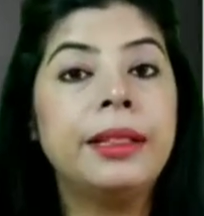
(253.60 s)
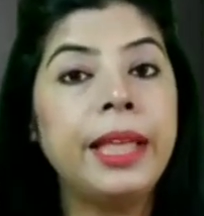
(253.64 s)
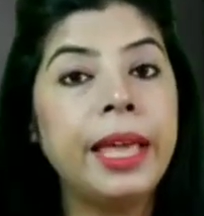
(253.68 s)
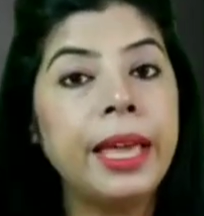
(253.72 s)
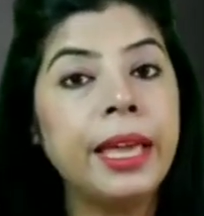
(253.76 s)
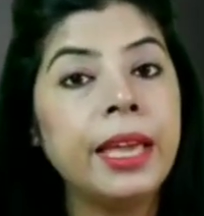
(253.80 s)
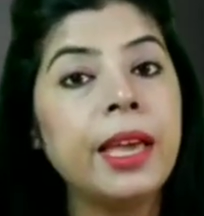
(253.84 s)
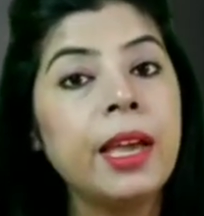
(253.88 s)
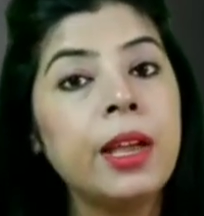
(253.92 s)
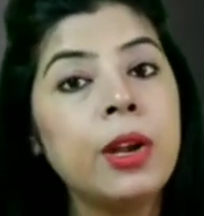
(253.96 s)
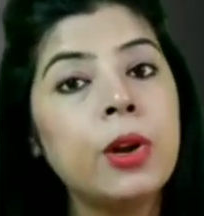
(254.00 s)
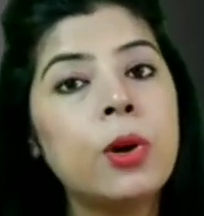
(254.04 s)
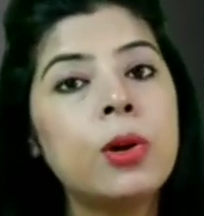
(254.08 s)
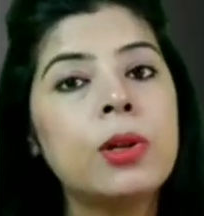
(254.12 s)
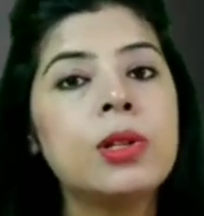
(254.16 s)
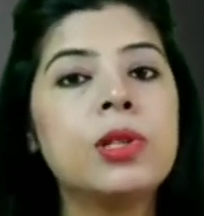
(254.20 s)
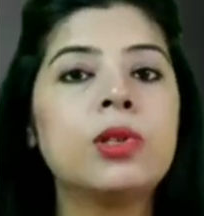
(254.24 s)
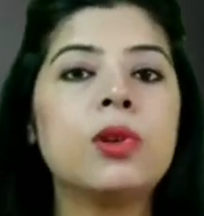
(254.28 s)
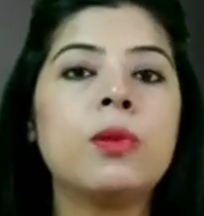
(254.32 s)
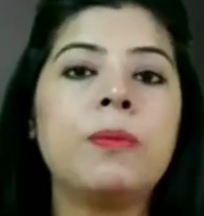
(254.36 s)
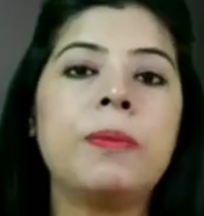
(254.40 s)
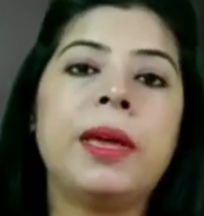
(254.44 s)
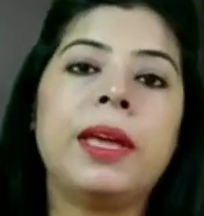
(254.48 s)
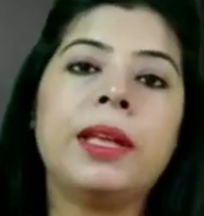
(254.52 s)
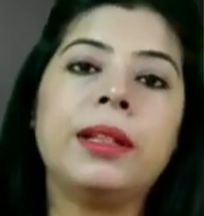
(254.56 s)
They can
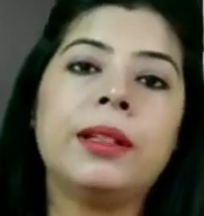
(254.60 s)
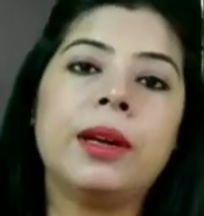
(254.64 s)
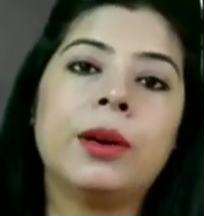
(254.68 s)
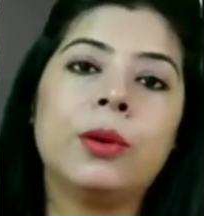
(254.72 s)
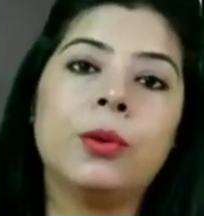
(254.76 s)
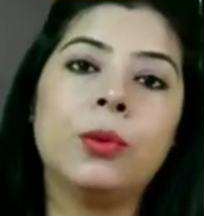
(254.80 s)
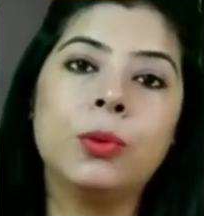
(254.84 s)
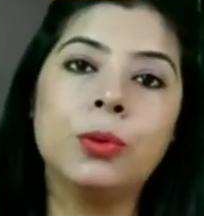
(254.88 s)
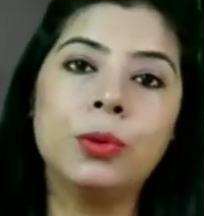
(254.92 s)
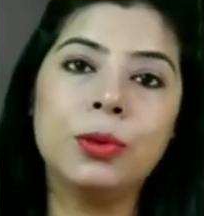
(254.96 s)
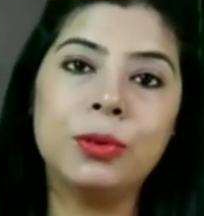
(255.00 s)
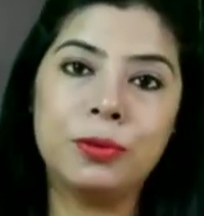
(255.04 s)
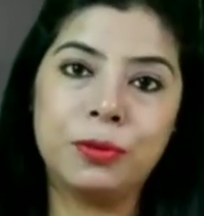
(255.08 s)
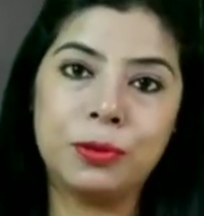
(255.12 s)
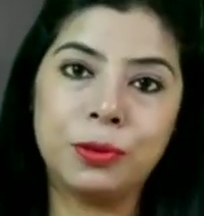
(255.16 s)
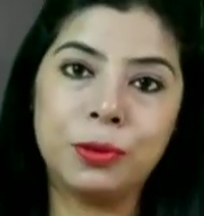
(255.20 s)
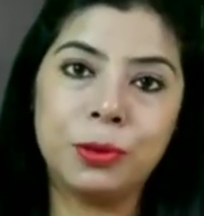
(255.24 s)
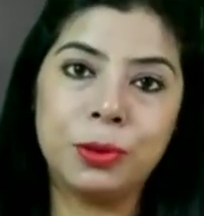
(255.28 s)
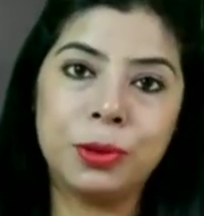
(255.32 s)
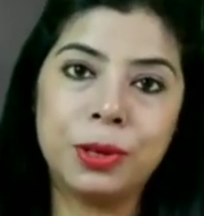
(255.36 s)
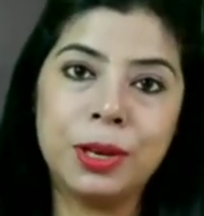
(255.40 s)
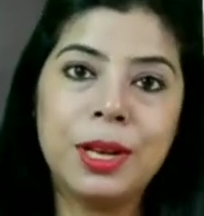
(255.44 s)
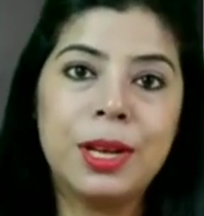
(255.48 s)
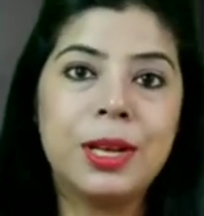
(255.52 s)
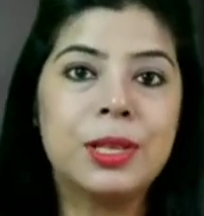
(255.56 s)
also make their own
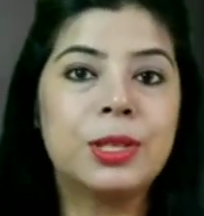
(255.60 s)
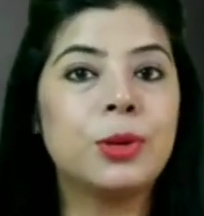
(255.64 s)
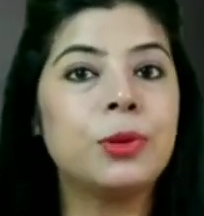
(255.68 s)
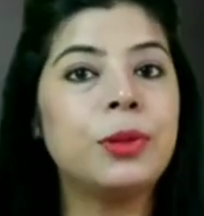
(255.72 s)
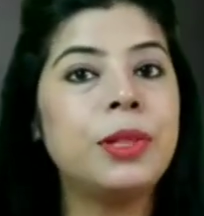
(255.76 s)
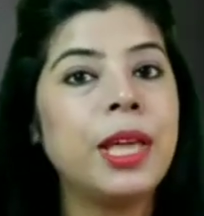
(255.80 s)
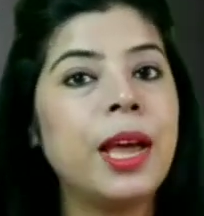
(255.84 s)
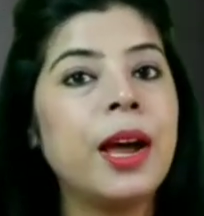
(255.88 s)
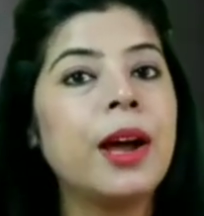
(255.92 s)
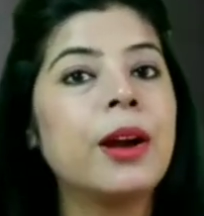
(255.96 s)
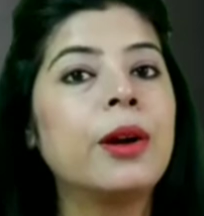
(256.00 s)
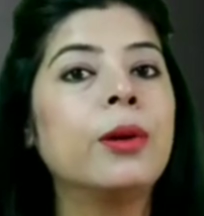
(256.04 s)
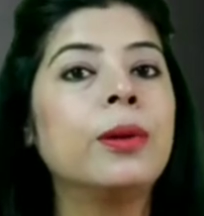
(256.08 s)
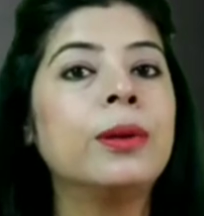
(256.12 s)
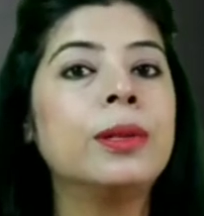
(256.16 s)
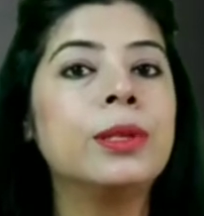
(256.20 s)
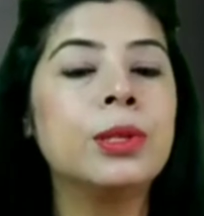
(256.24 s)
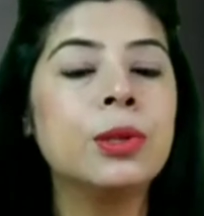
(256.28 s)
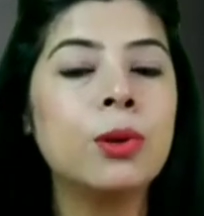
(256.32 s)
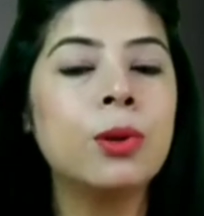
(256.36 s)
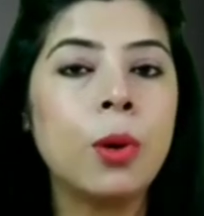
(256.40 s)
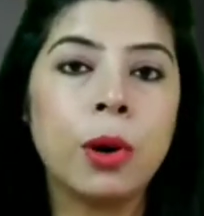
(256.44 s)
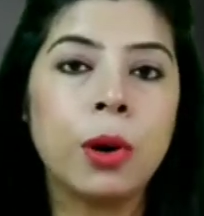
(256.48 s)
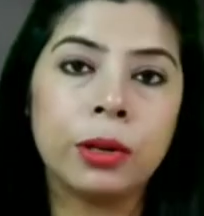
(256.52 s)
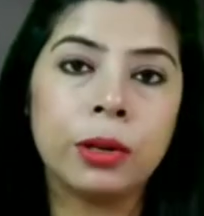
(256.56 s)
food. So they are
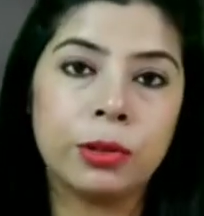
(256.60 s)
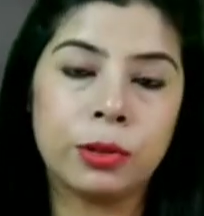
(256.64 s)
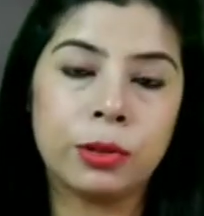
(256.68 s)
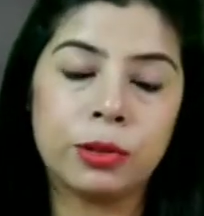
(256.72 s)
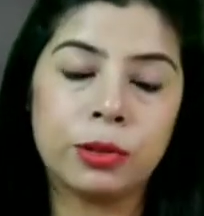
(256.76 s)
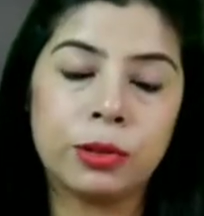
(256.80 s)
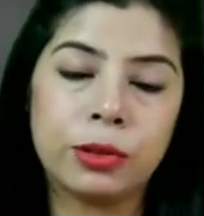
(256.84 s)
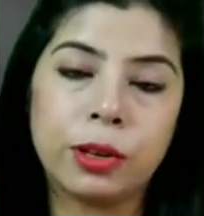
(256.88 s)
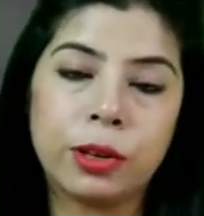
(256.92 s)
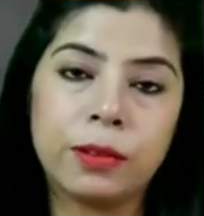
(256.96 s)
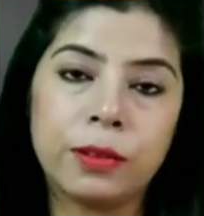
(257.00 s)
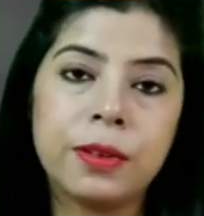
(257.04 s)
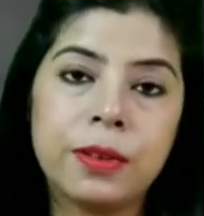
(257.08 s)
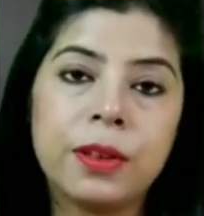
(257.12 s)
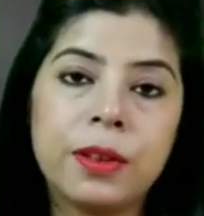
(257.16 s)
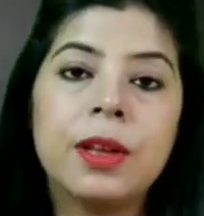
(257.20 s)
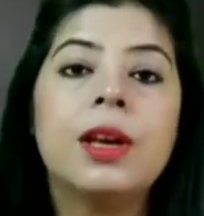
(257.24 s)
also autotrophs.